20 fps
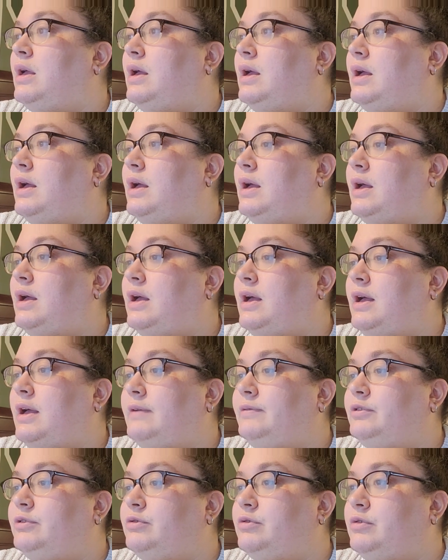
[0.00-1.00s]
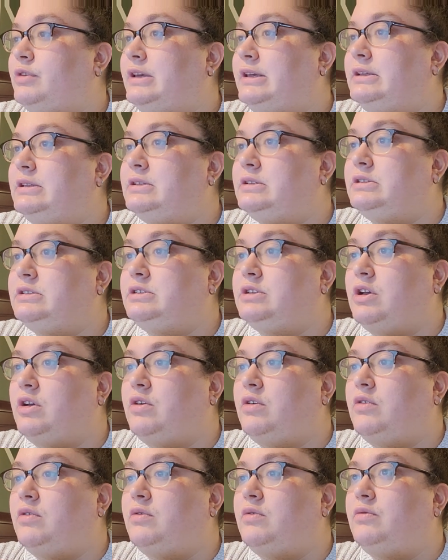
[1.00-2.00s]
After 3,
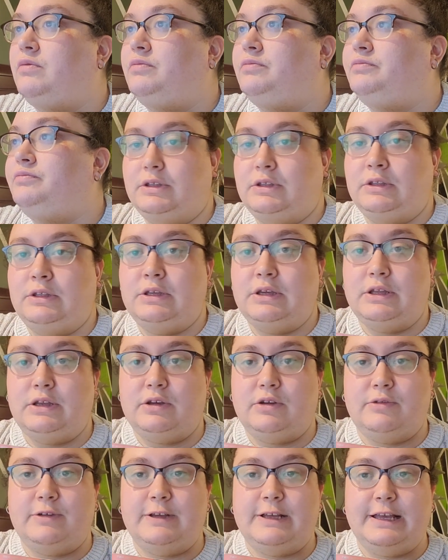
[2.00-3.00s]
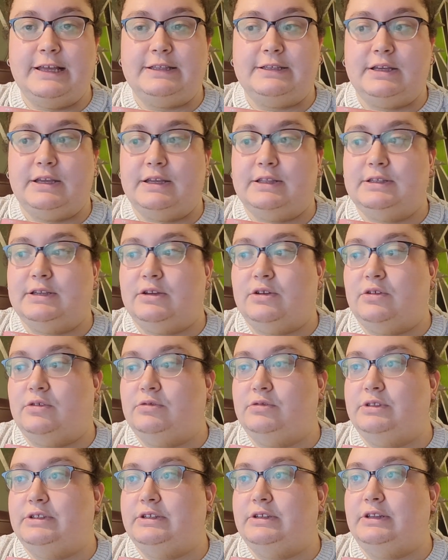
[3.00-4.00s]
so you know it's a
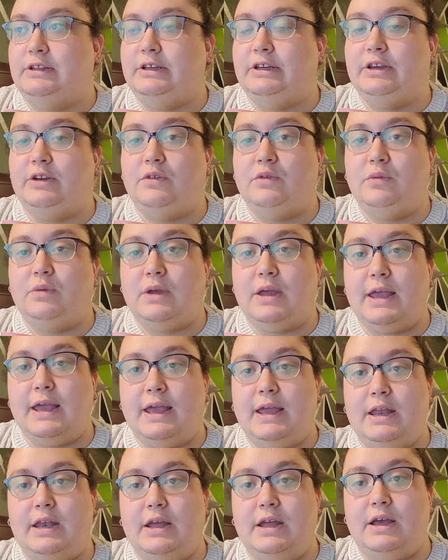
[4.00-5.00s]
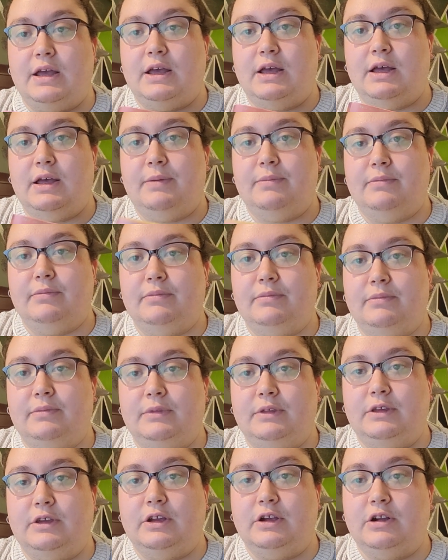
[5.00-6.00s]
whole dealio, and
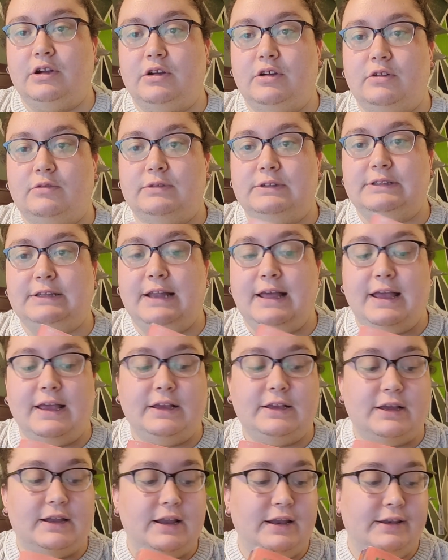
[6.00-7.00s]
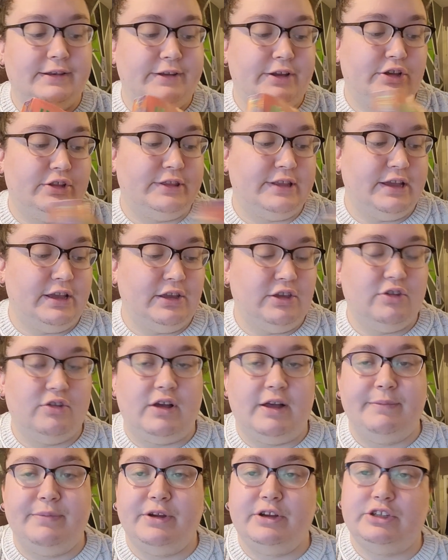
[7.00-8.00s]
your girl was like, no thank you.
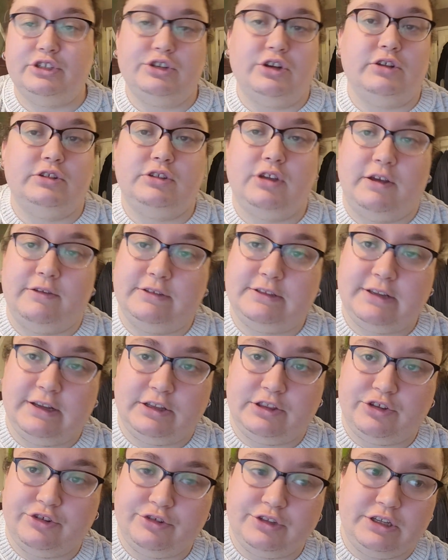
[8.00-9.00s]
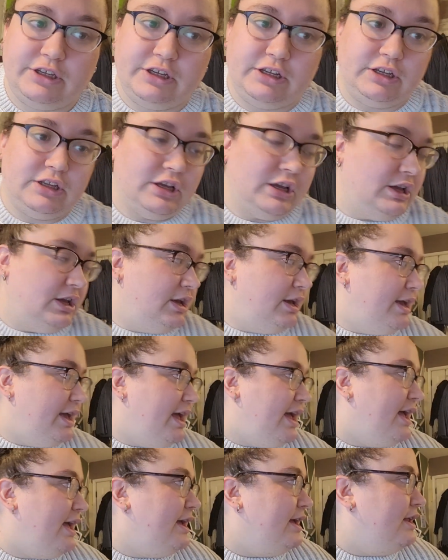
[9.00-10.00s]
I'm pretty sure also I was like 13,
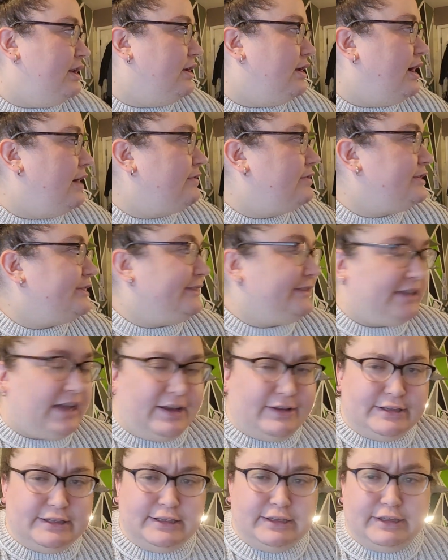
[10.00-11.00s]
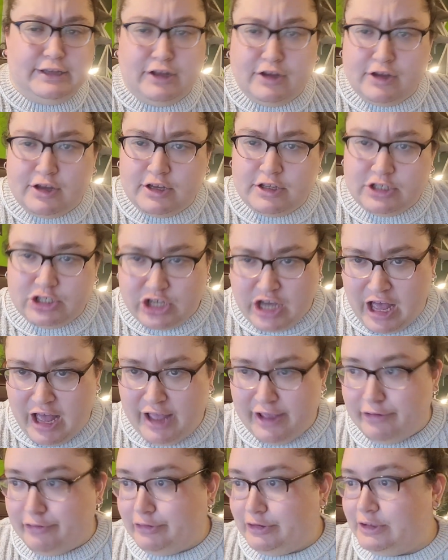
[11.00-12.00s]
and I was a young
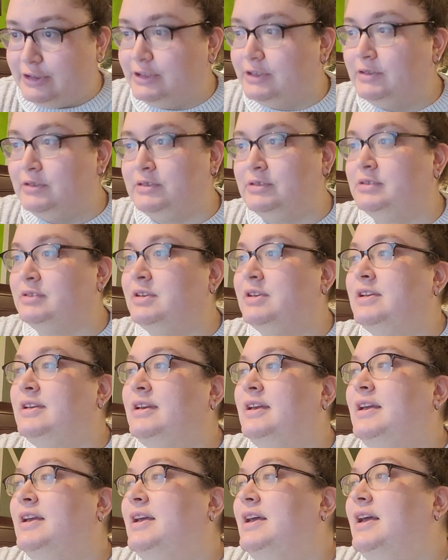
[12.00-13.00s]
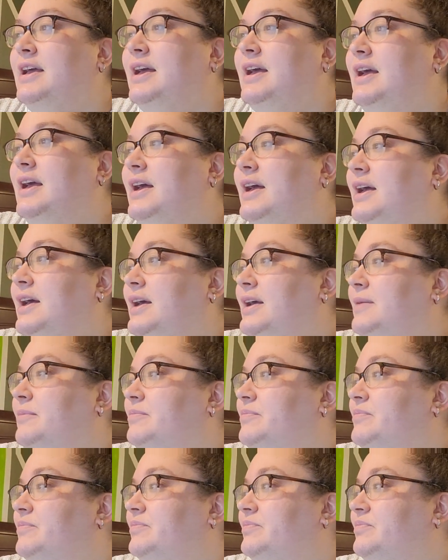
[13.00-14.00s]
child, and